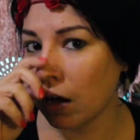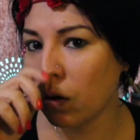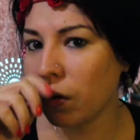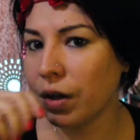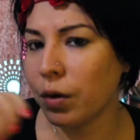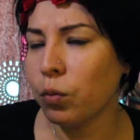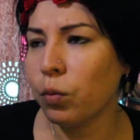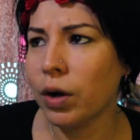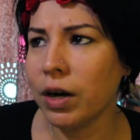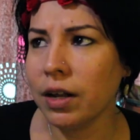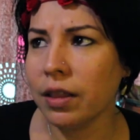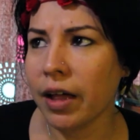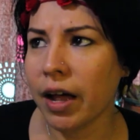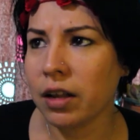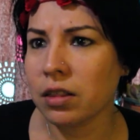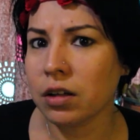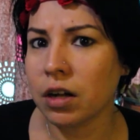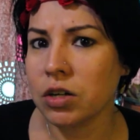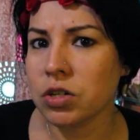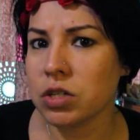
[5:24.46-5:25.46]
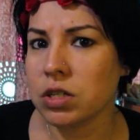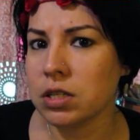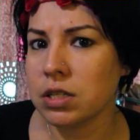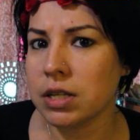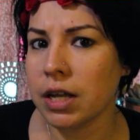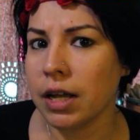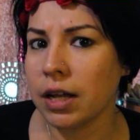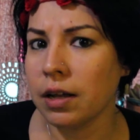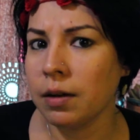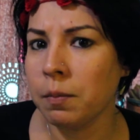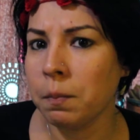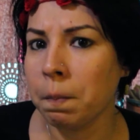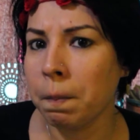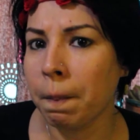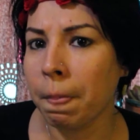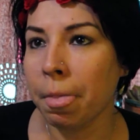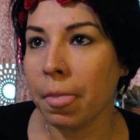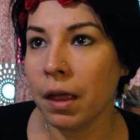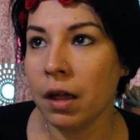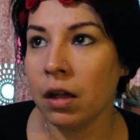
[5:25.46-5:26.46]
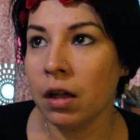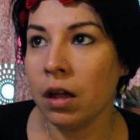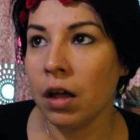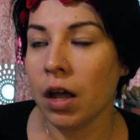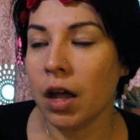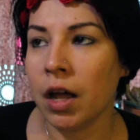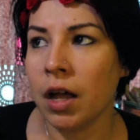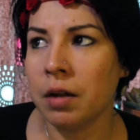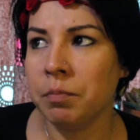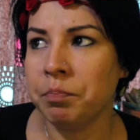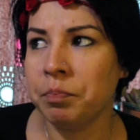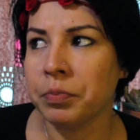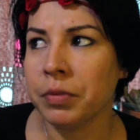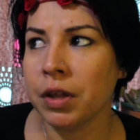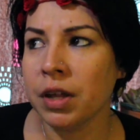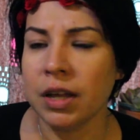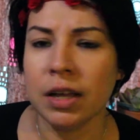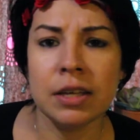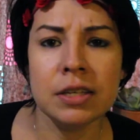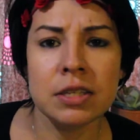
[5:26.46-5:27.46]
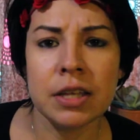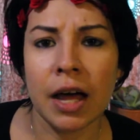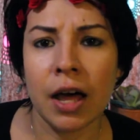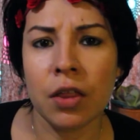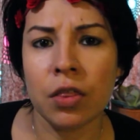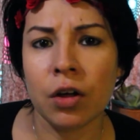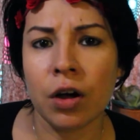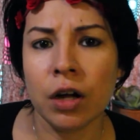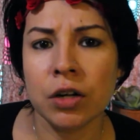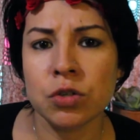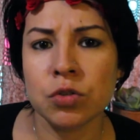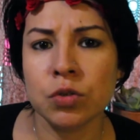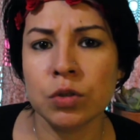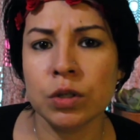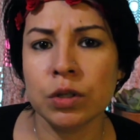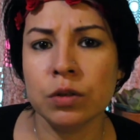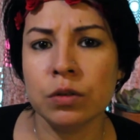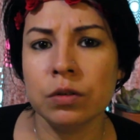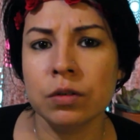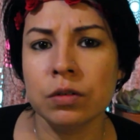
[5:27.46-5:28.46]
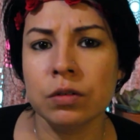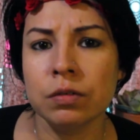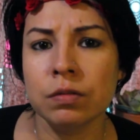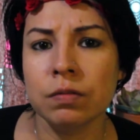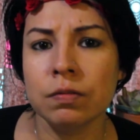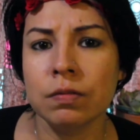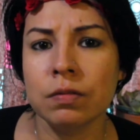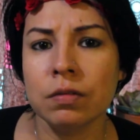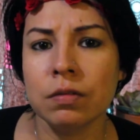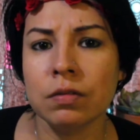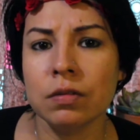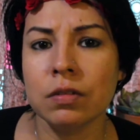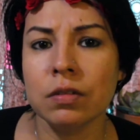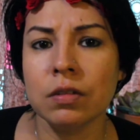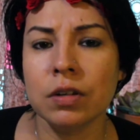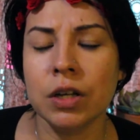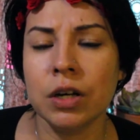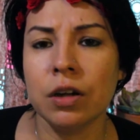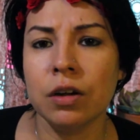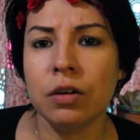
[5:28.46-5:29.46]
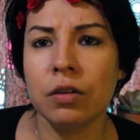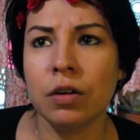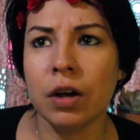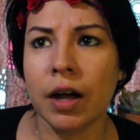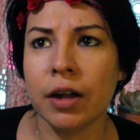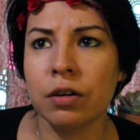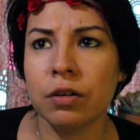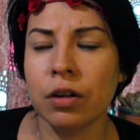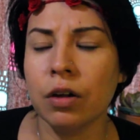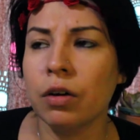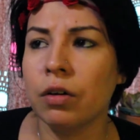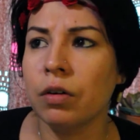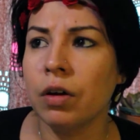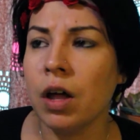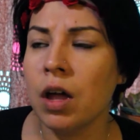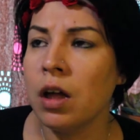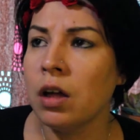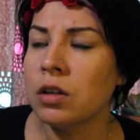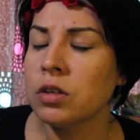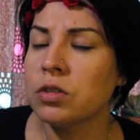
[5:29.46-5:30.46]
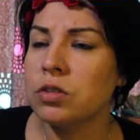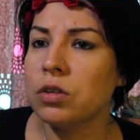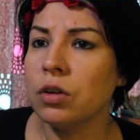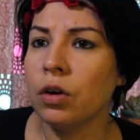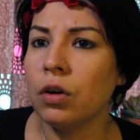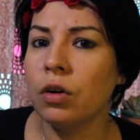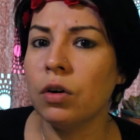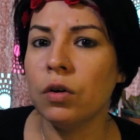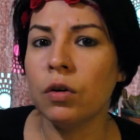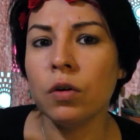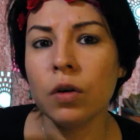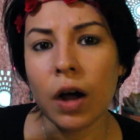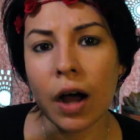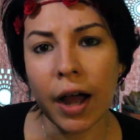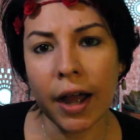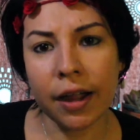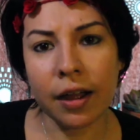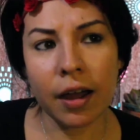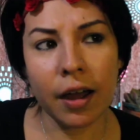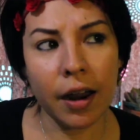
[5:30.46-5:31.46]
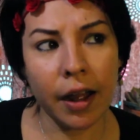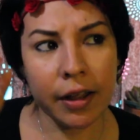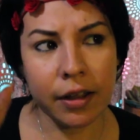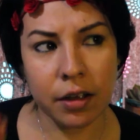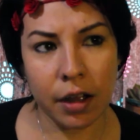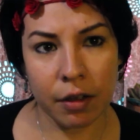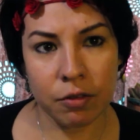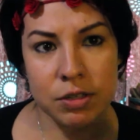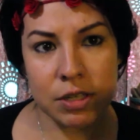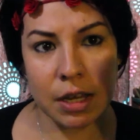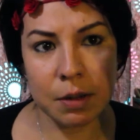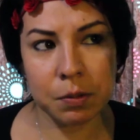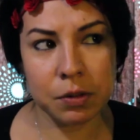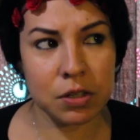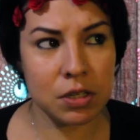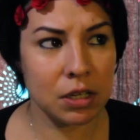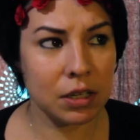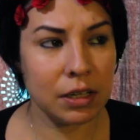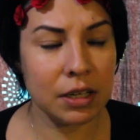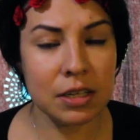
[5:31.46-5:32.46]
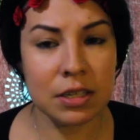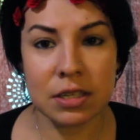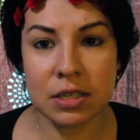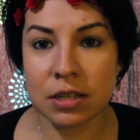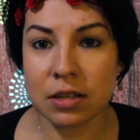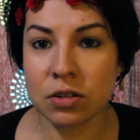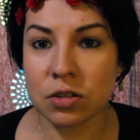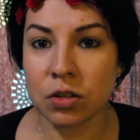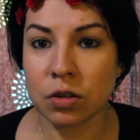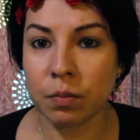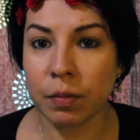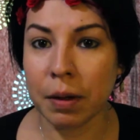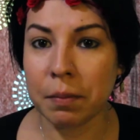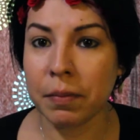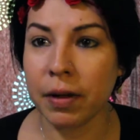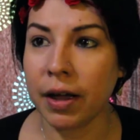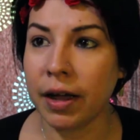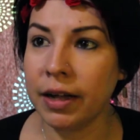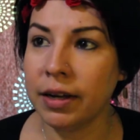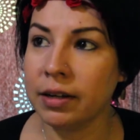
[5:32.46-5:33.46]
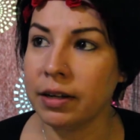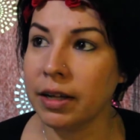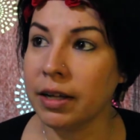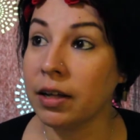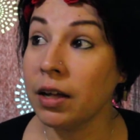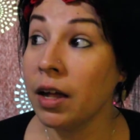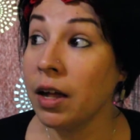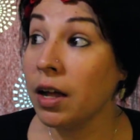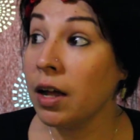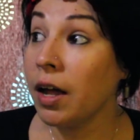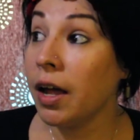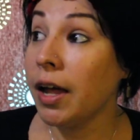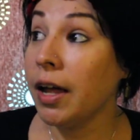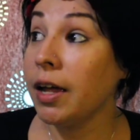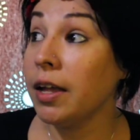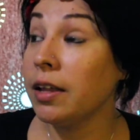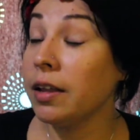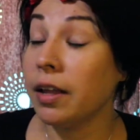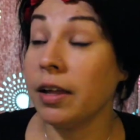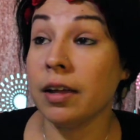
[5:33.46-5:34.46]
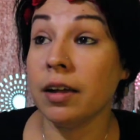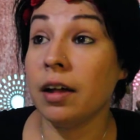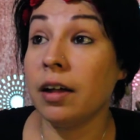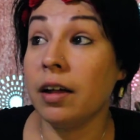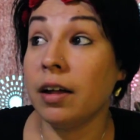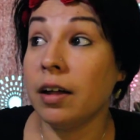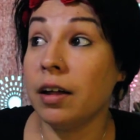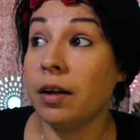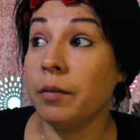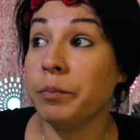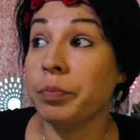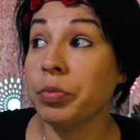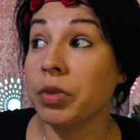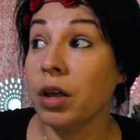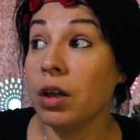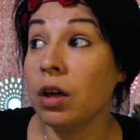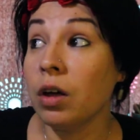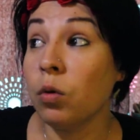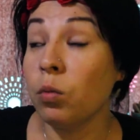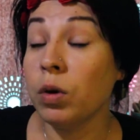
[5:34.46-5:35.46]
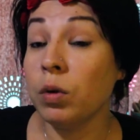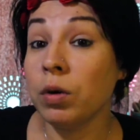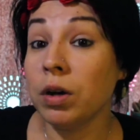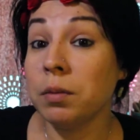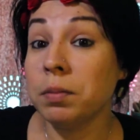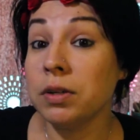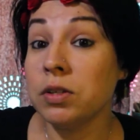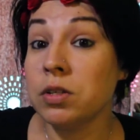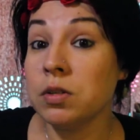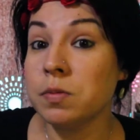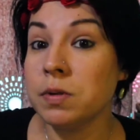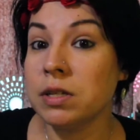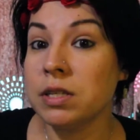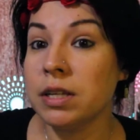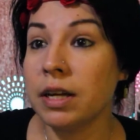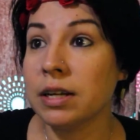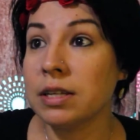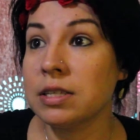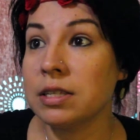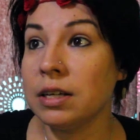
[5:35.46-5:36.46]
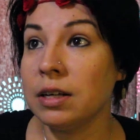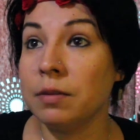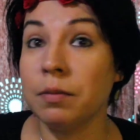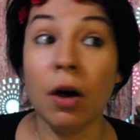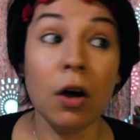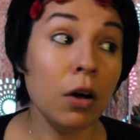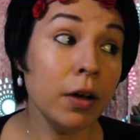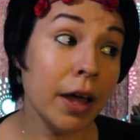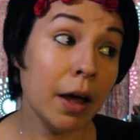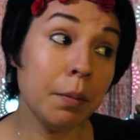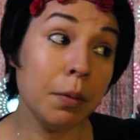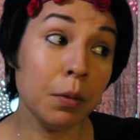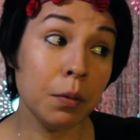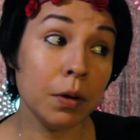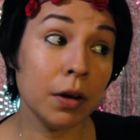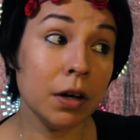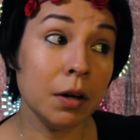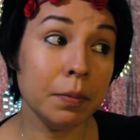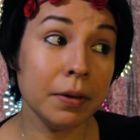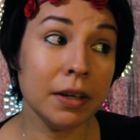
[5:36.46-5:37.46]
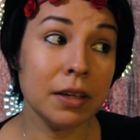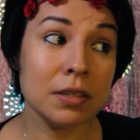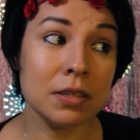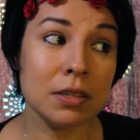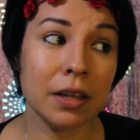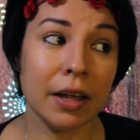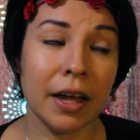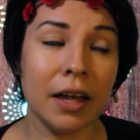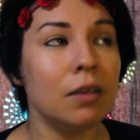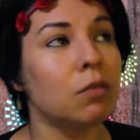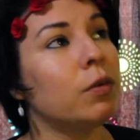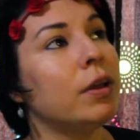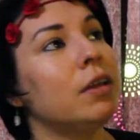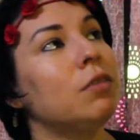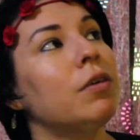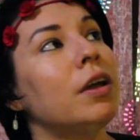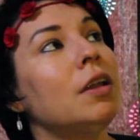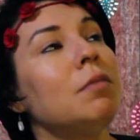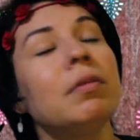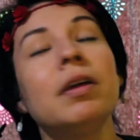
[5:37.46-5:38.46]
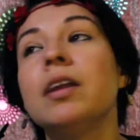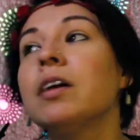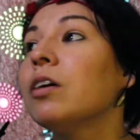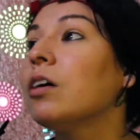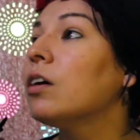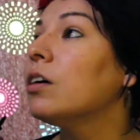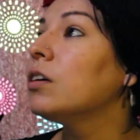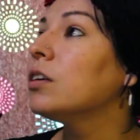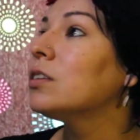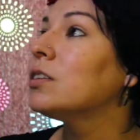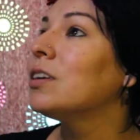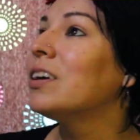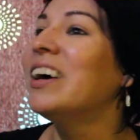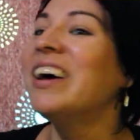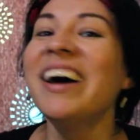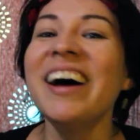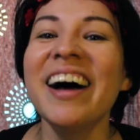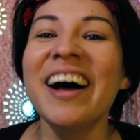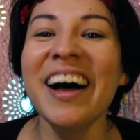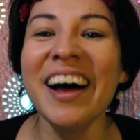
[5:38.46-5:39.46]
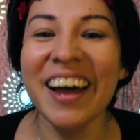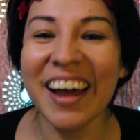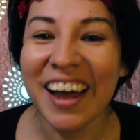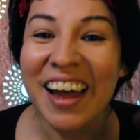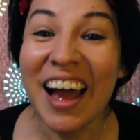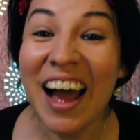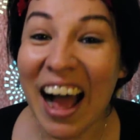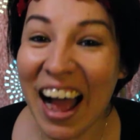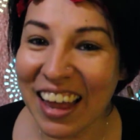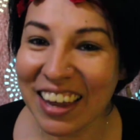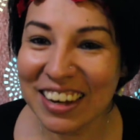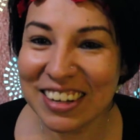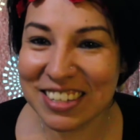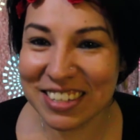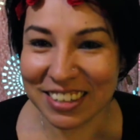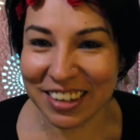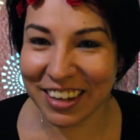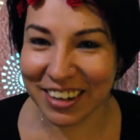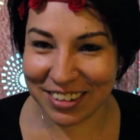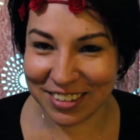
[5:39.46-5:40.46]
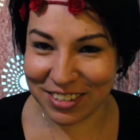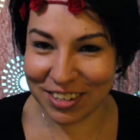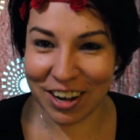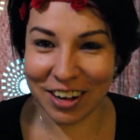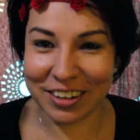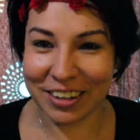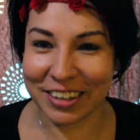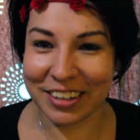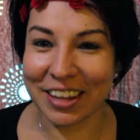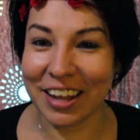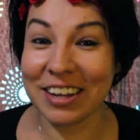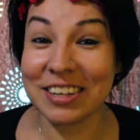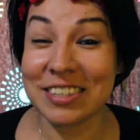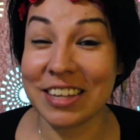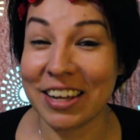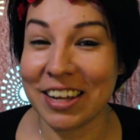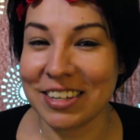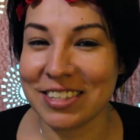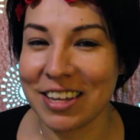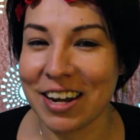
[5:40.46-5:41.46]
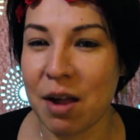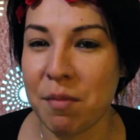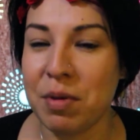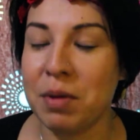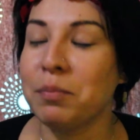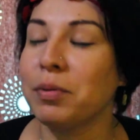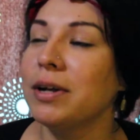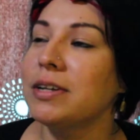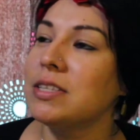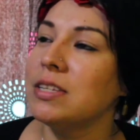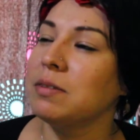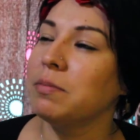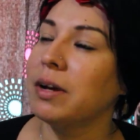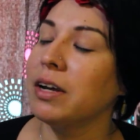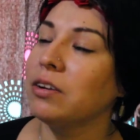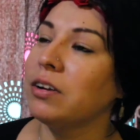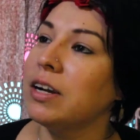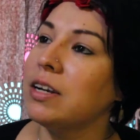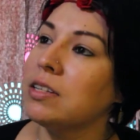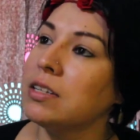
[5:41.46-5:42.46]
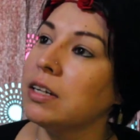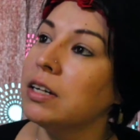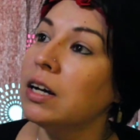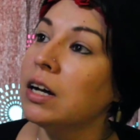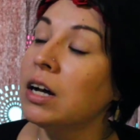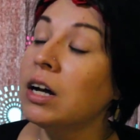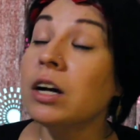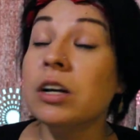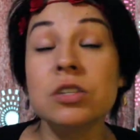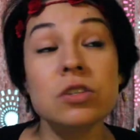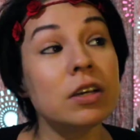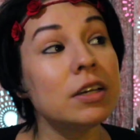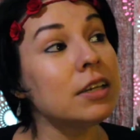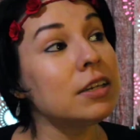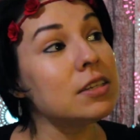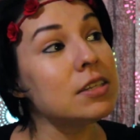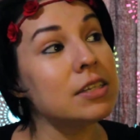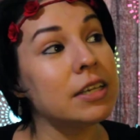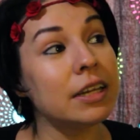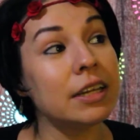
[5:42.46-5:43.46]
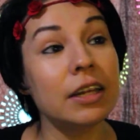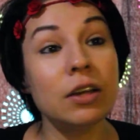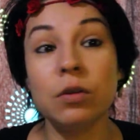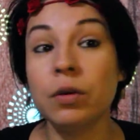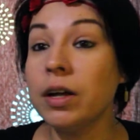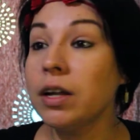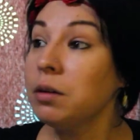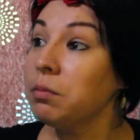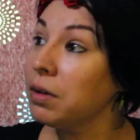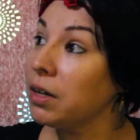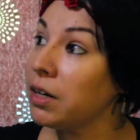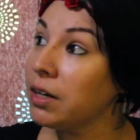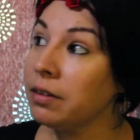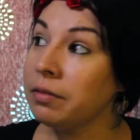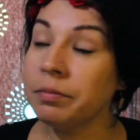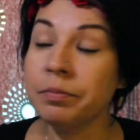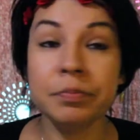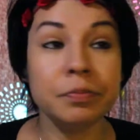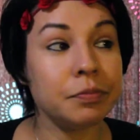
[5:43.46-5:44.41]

Like what did that thought just say? And is that thought true? you know i don't know so i got I, I, was able to listen to my mind like hey like um we want to be super sexy oh yeah but we're gonna be a slut wait wait a minute girls i like to like talk like that because like i said i'm embracing my crazy so i like to say like wait a minute